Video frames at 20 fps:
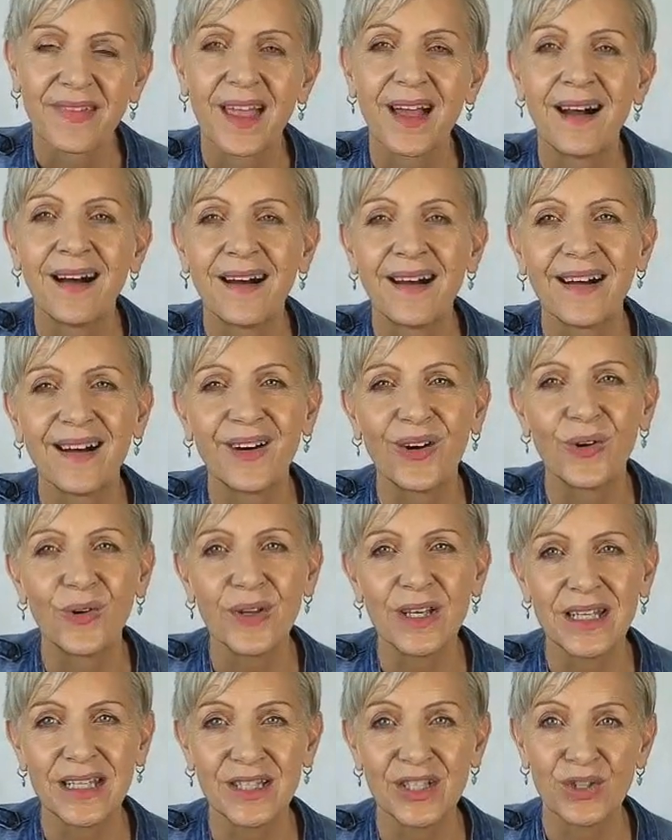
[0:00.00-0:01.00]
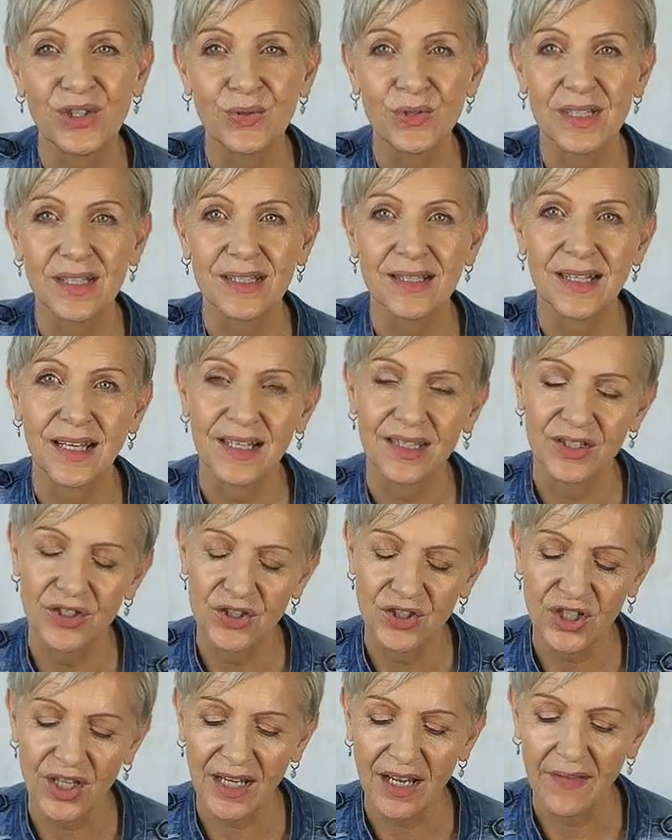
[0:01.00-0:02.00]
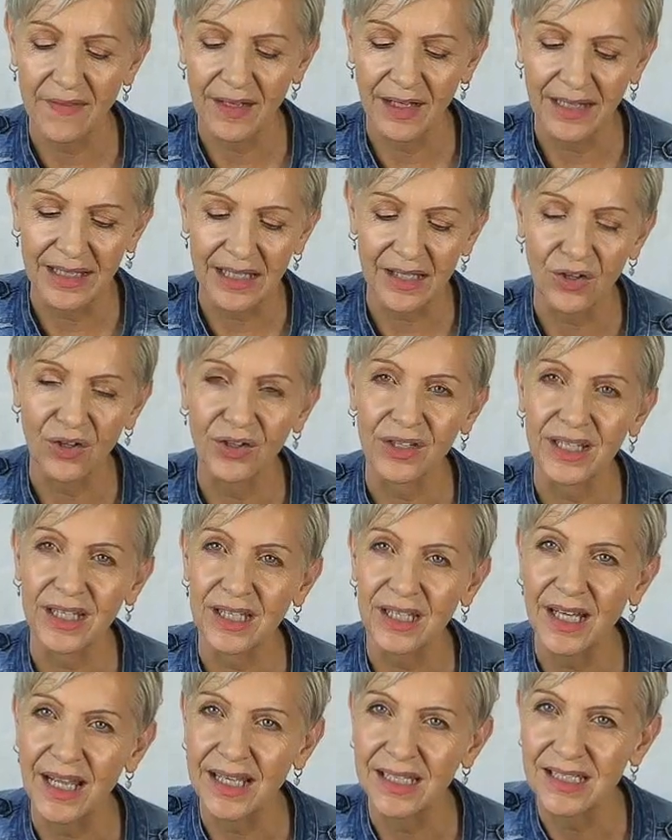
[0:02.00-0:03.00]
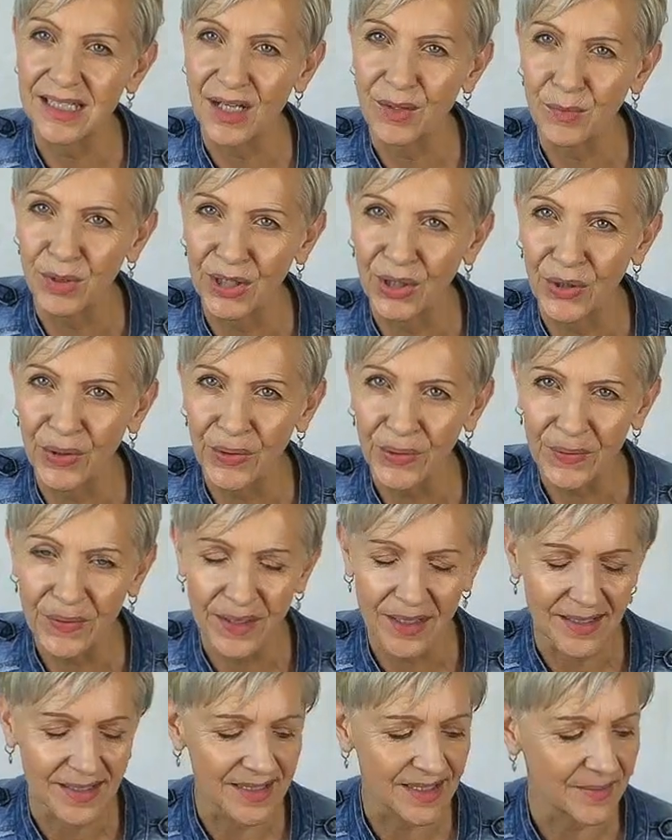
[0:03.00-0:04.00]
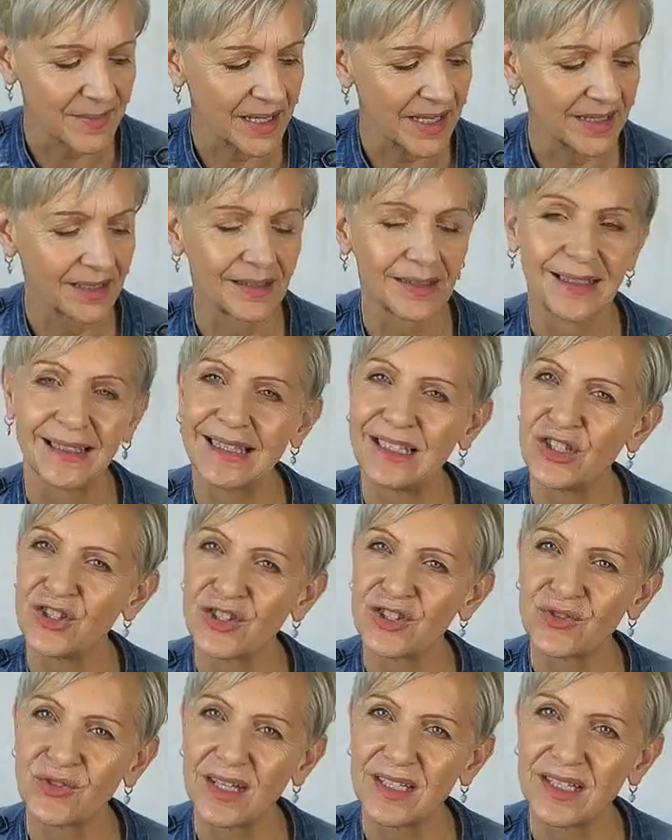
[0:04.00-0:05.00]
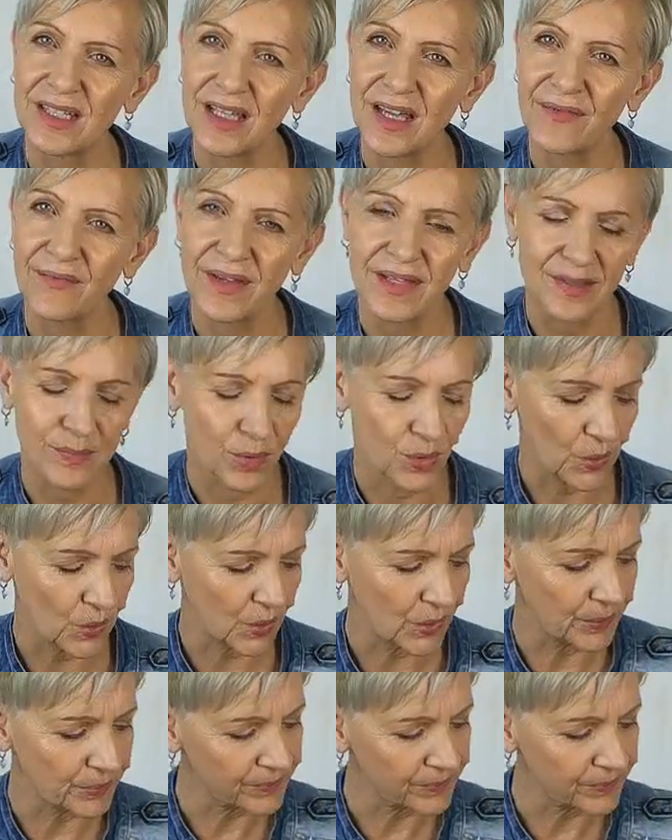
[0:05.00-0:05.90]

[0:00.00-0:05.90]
all you need to do is check out the link on here and down below, and it'll lead you straight to that Facebook group.